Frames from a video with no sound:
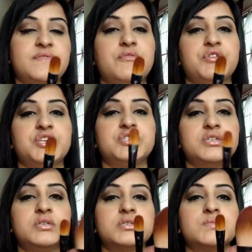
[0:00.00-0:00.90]
the
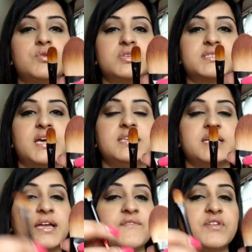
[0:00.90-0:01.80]
foundation, smaller size.
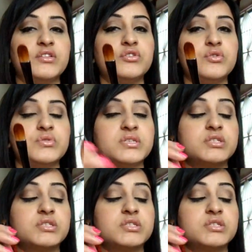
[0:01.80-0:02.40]
I have yet to use